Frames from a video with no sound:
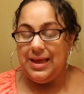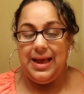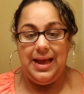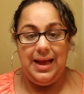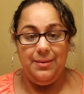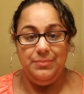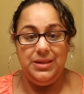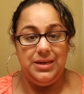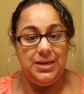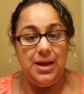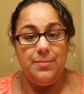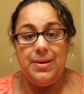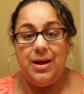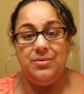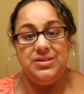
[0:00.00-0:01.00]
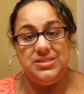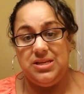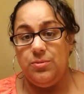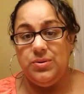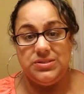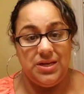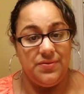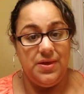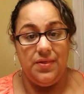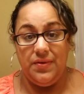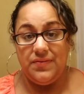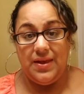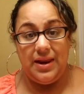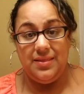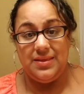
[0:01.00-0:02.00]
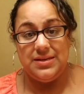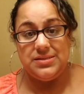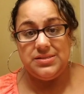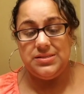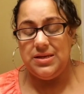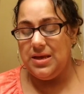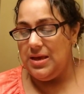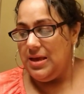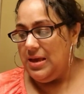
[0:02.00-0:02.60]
I'm going to come out and see what's on the other side of this.